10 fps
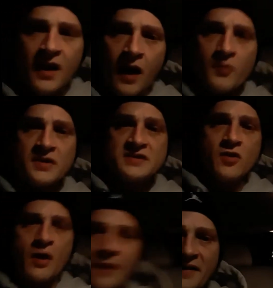I'm really
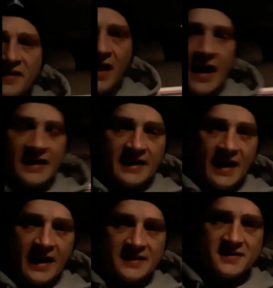sorry about the lighting,
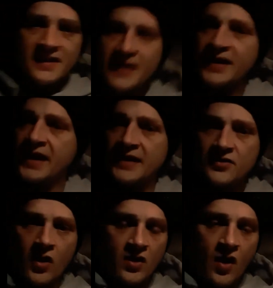guys. It got
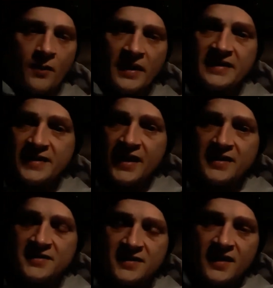dark on me. It
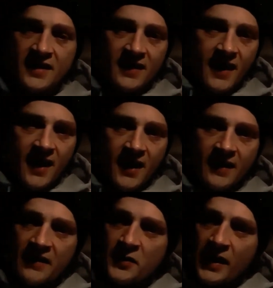does.
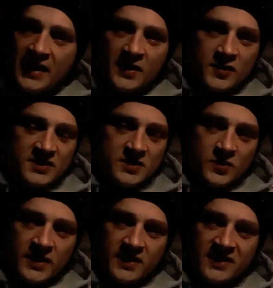Everybody knows in the
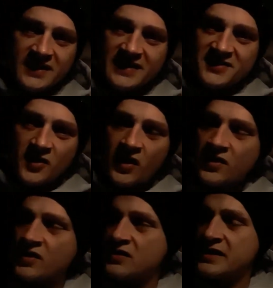winter it gets dark
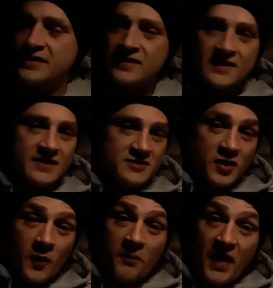early.
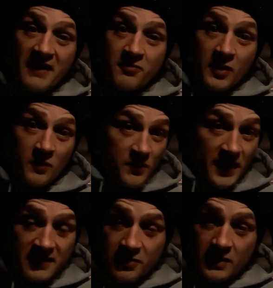So that's what
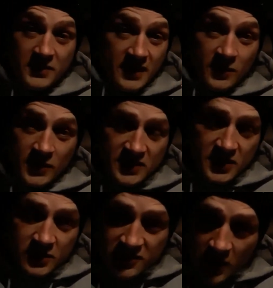I'm dealing with
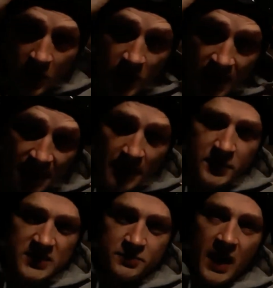too. So that
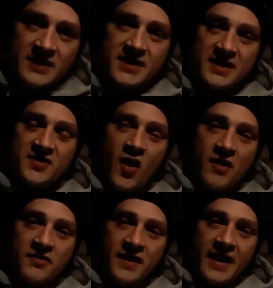puts projects off.